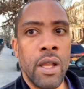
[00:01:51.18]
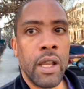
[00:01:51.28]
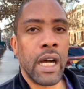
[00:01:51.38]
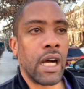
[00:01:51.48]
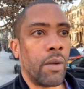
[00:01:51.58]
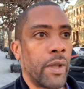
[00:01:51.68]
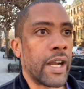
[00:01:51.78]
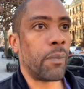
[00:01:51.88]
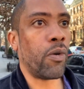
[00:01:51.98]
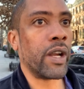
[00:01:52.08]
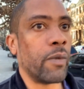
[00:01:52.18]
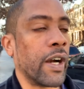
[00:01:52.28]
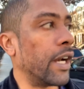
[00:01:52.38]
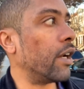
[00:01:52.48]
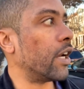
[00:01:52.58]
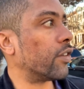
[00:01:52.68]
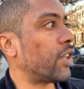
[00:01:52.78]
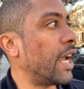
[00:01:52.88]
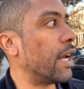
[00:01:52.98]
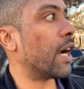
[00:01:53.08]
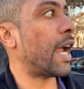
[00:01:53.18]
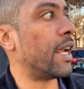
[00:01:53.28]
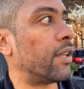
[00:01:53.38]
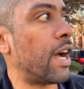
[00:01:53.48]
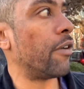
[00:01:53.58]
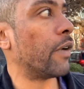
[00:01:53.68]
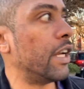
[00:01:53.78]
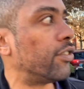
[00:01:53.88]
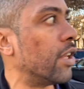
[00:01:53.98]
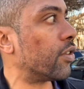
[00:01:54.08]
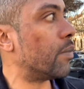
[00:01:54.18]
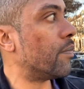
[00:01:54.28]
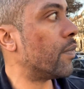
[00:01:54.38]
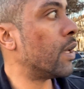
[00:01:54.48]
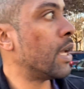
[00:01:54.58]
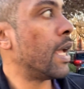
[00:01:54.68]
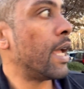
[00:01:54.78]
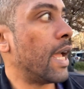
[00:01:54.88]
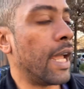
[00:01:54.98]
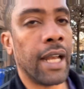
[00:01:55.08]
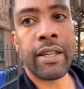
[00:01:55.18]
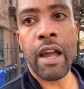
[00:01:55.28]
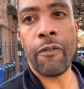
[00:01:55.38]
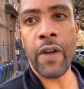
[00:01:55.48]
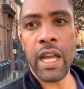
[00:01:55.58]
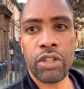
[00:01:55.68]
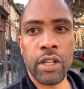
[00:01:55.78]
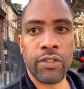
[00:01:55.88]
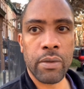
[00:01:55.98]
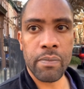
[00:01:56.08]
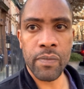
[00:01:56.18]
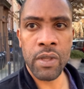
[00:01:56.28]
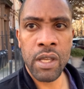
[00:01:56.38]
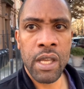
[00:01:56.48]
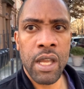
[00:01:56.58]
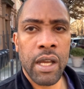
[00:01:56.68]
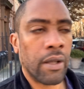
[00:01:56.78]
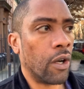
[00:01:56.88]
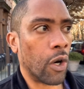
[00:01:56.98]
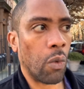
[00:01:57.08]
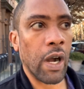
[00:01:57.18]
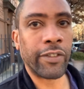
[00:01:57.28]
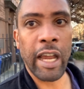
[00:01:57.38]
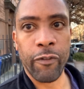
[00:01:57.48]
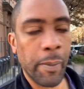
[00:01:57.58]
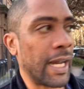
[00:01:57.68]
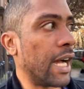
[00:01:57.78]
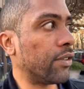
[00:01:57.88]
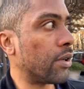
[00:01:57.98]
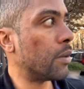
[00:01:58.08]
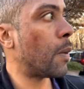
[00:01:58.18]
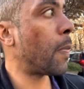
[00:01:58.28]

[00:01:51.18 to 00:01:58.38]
they're at a point where they're saying they're anti-racism, anti-fascism. Hold on 1 second for the guys.